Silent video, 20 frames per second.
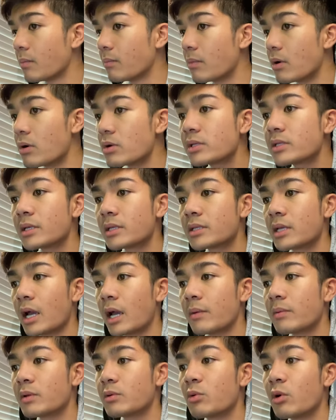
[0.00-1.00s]
Most of the
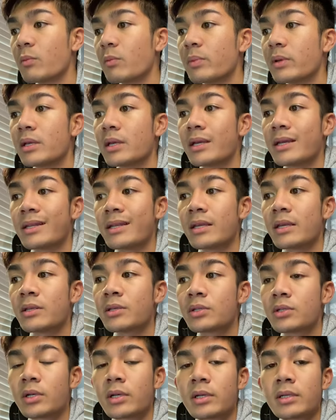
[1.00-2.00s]
time you will be in
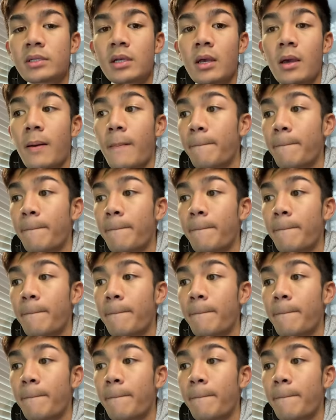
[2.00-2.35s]
inches,